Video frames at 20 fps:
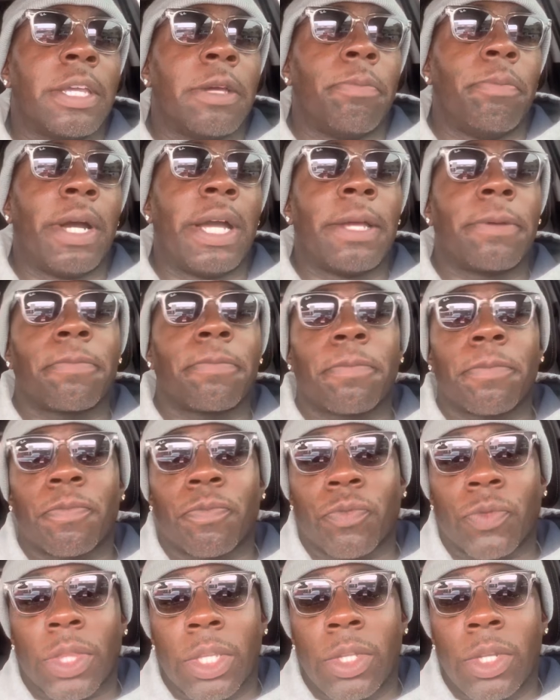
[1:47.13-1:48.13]
But,
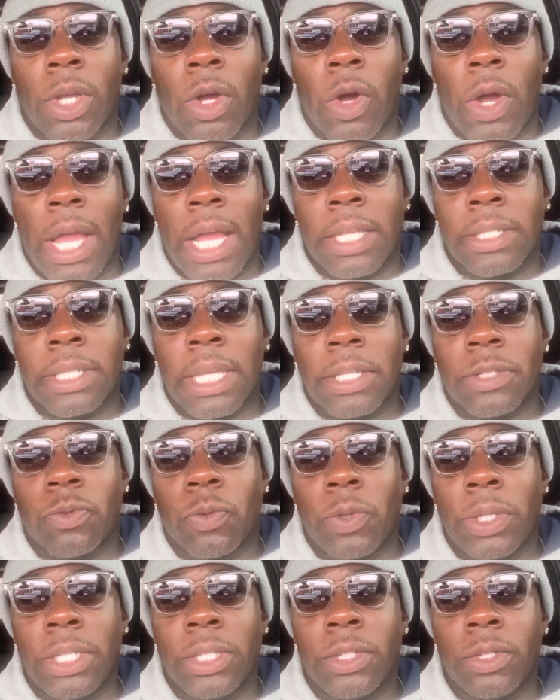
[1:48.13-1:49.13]
you know, as
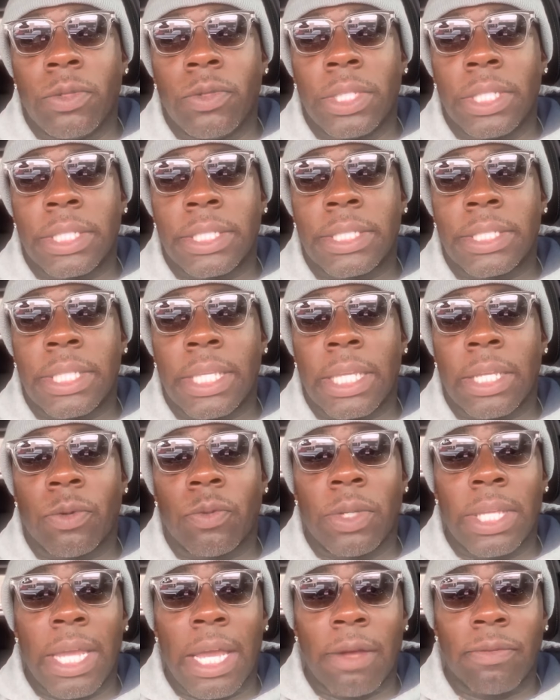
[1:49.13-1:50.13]
we do this thing,
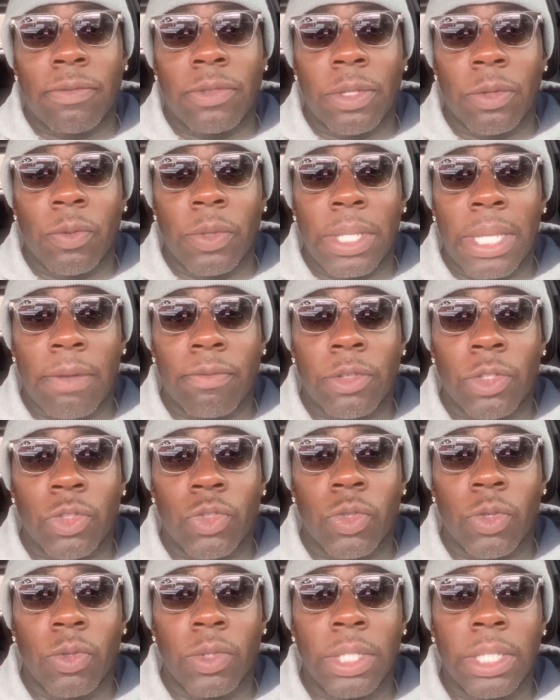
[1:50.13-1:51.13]
we have to
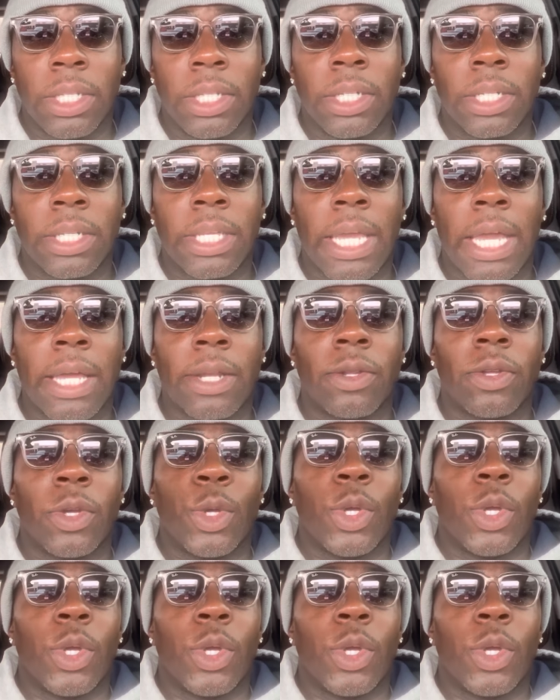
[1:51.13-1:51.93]
truly look at